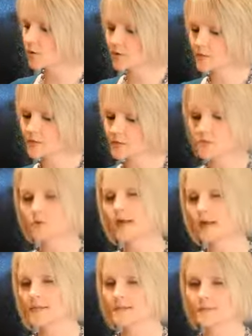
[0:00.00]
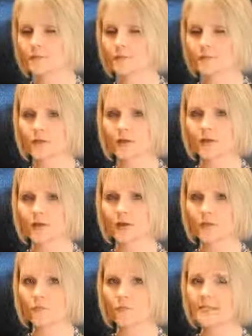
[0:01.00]
there's two kinds of
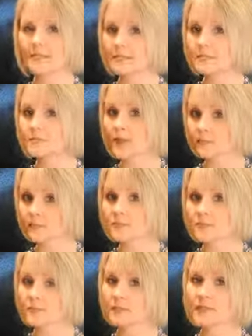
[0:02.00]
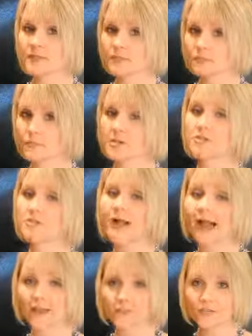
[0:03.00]
release methods to release the pressure
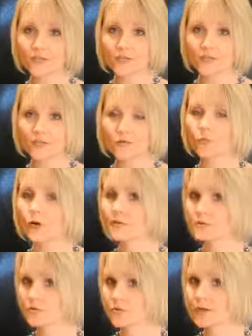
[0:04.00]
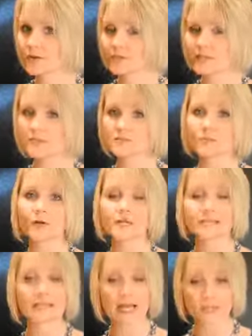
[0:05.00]
after you cook. One is quick release, one
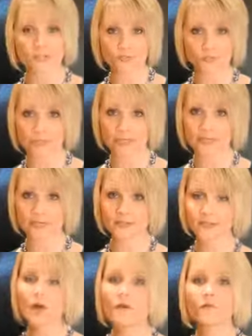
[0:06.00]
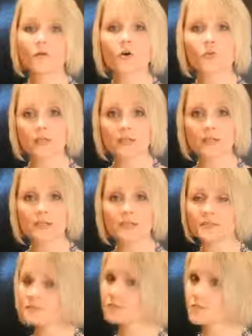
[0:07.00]
is natural release. For quick
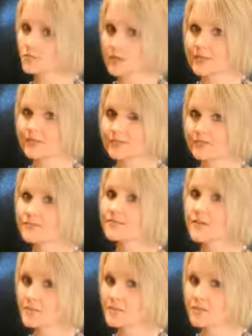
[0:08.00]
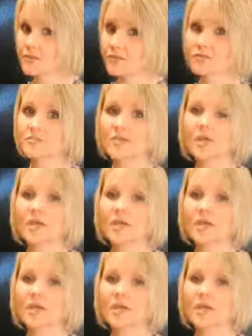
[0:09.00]
release, which is what you do for vegetables,